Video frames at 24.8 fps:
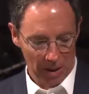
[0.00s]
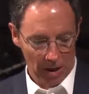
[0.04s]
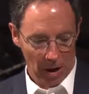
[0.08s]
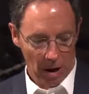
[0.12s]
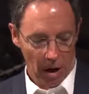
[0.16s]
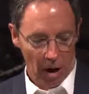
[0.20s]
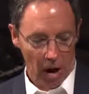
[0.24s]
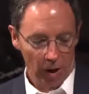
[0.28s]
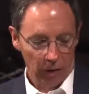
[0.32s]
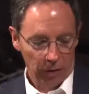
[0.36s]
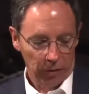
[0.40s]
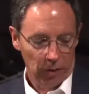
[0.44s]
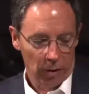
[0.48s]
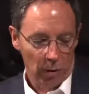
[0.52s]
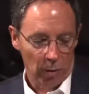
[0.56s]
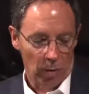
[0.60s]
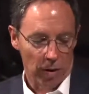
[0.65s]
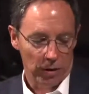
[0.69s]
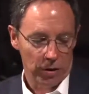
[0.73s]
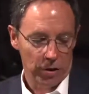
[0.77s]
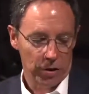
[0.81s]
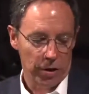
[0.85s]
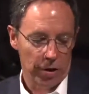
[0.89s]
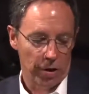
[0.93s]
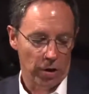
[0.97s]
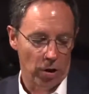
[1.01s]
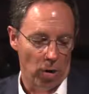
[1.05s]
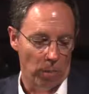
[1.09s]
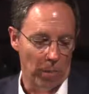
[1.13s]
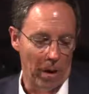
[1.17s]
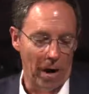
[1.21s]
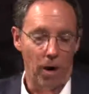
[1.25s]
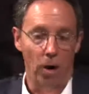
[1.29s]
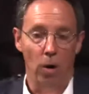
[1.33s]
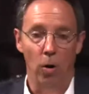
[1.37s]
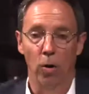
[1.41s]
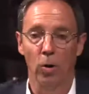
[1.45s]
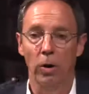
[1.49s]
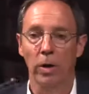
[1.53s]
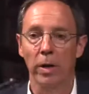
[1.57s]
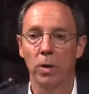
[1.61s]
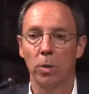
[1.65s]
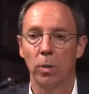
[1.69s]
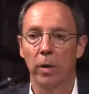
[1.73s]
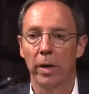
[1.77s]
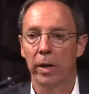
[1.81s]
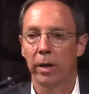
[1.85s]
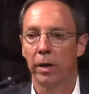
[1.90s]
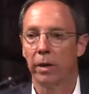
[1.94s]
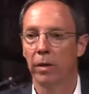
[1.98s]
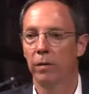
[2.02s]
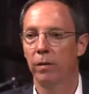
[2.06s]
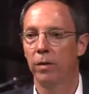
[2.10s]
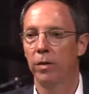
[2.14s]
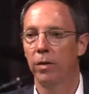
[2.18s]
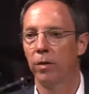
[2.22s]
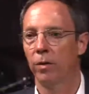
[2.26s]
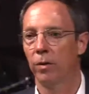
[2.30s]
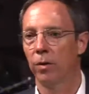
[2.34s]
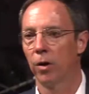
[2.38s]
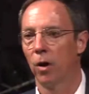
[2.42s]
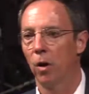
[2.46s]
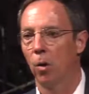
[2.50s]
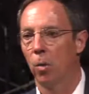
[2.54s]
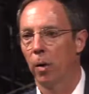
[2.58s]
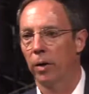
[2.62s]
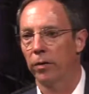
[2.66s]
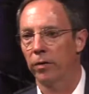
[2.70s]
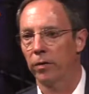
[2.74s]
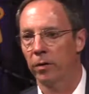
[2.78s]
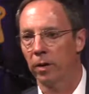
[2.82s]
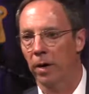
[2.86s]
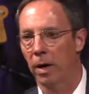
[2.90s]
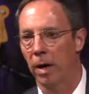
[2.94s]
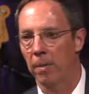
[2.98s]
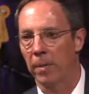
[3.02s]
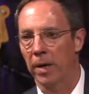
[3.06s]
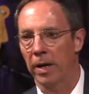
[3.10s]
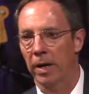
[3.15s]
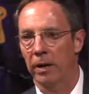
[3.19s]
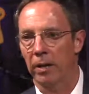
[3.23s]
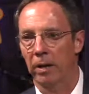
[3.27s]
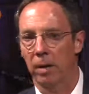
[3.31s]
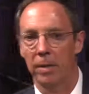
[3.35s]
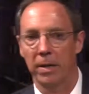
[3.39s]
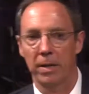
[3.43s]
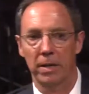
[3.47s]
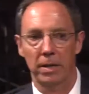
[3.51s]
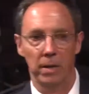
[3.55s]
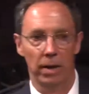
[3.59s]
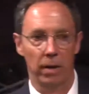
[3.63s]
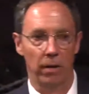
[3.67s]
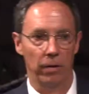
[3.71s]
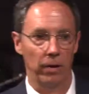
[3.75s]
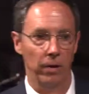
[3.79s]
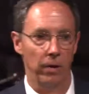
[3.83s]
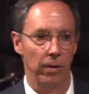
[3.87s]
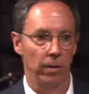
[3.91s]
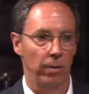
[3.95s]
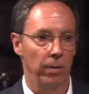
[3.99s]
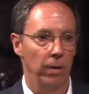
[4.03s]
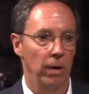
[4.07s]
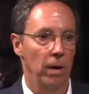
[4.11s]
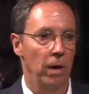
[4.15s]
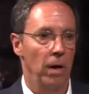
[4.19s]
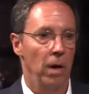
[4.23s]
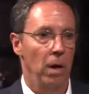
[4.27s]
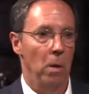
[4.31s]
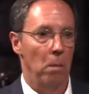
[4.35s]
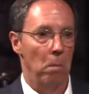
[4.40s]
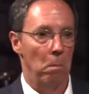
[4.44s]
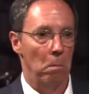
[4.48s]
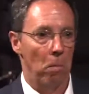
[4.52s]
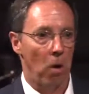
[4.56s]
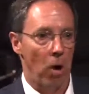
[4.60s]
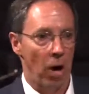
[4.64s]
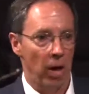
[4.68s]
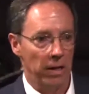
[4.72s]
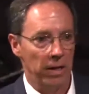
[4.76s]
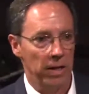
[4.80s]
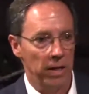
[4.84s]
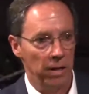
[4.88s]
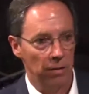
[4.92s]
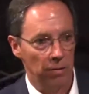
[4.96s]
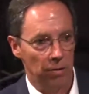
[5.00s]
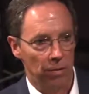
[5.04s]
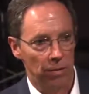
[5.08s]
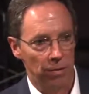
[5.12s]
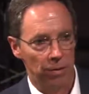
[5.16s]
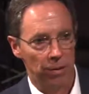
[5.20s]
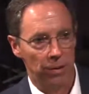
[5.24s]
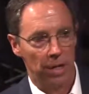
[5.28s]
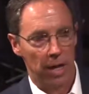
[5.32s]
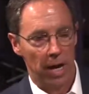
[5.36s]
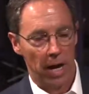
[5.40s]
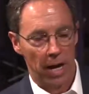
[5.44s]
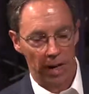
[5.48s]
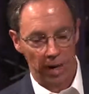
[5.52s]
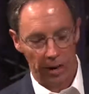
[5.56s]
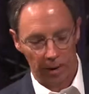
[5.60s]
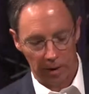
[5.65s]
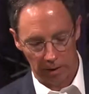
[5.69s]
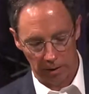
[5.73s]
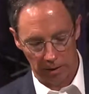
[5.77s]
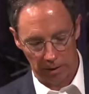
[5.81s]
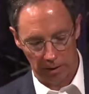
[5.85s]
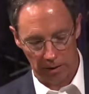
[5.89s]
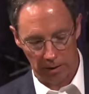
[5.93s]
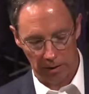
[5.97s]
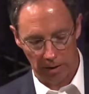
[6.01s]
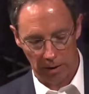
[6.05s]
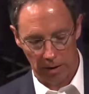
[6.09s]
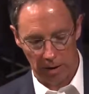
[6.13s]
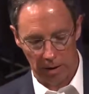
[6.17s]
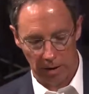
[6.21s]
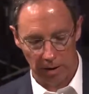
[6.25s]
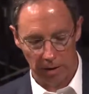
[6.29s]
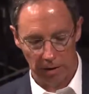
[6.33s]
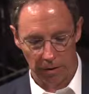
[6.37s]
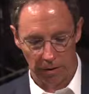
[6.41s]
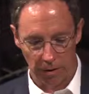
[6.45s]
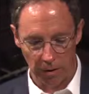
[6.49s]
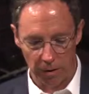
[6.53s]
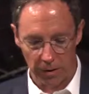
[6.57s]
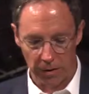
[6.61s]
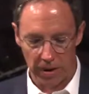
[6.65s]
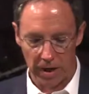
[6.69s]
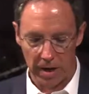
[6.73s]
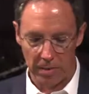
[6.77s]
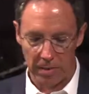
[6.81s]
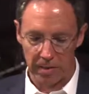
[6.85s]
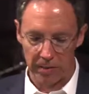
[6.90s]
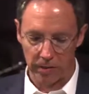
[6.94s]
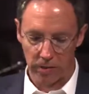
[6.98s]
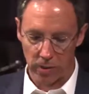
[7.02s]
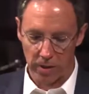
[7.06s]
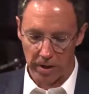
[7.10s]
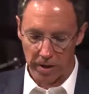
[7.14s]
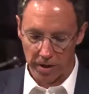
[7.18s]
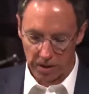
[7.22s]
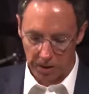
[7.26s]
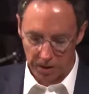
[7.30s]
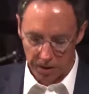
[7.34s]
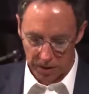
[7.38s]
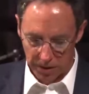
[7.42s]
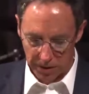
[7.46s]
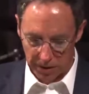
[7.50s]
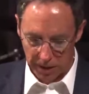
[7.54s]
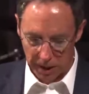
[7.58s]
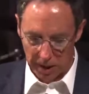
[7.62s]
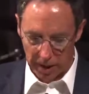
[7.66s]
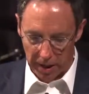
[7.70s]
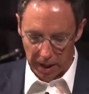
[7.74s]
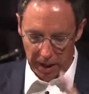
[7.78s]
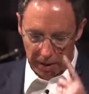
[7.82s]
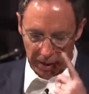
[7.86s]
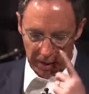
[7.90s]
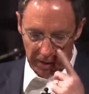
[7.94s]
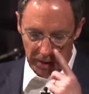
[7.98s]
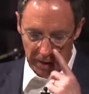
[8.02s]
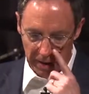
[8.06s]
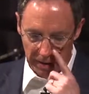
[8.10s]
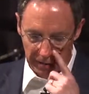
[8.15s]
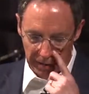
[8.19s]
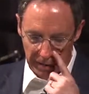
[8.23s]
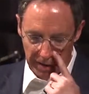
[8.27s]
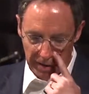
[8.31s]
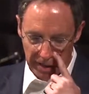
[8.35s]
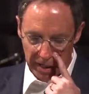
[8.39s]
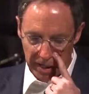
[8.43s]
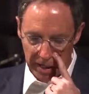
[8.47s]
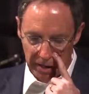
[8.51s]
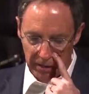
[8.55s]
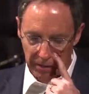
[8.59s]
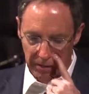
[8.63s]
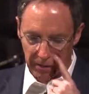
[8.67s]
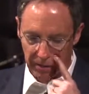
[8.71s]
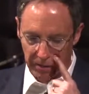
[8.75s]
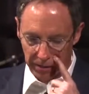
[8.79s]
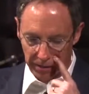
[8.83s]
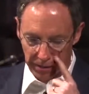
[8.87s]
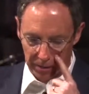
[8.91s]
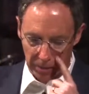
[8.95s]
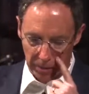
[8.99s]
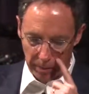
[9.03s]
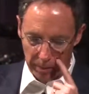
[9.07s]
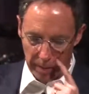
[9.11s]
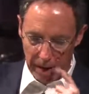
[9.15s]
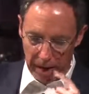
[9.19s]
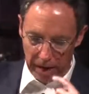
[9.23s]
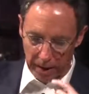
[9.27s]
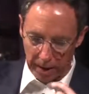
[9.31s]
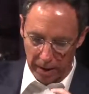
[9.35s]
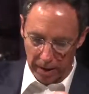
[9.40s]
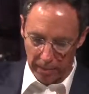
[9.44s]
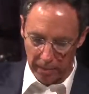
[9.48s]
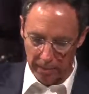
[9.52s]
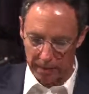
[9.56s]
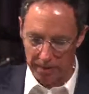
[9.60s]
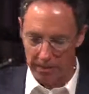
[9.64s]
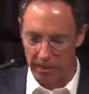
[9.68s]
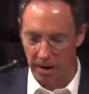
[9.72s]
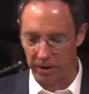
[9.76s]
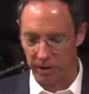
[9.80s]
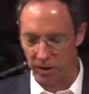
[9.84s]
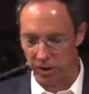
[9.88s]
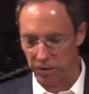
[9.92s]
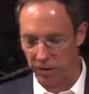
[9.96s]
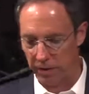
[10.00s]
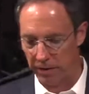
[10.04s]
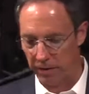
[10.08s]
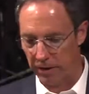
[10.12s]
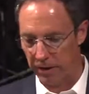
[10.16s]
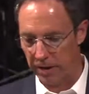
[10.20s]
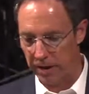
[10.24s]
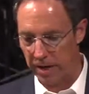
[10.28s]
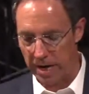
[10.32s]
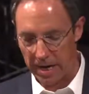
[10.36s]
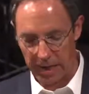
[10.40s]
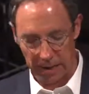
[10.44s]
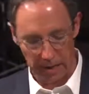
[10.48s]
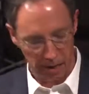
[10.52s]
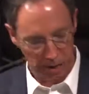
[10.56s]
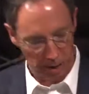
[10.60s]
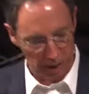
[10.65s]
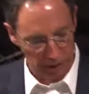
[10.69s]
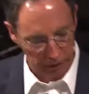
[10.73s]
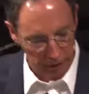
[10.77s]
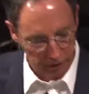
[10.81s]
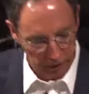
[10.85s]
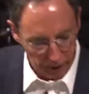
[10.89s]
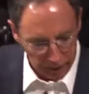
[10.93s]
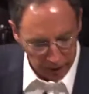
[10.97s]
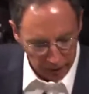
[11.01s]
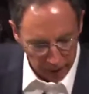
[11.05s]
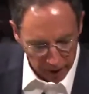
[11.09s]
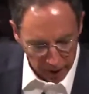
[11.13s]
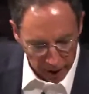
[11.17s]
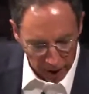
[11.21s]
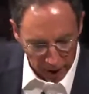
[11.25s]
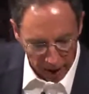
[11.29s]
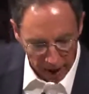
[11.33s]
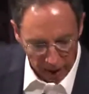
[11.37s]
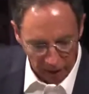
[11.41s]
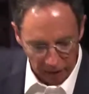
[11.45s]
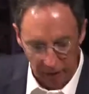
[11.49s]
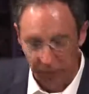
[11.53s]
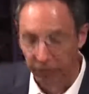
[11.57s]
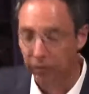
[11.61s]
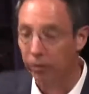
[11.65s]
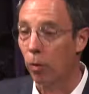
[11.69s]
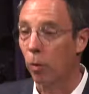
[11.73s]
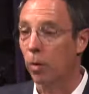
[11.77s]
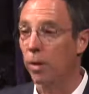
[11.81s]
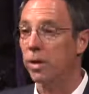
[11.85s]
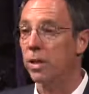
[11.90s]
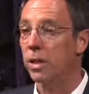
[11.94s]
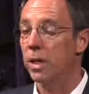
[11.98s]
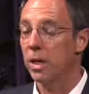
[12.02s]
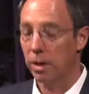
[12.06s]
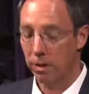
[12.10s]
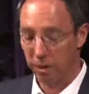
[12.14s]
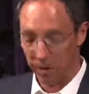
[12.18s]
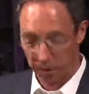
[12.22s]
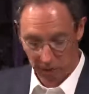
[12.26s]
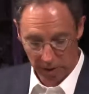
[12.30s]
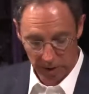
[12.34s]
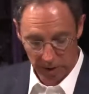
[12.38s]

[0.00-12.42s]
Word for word: Also, I want you to know about Holy Week. If you don't know what's coming, let me tell you Maundy Thursday, Thursday before Easter Sunday, the 17th. So back up, I'm not sure of the date. It's, yeah, I have it, 14th.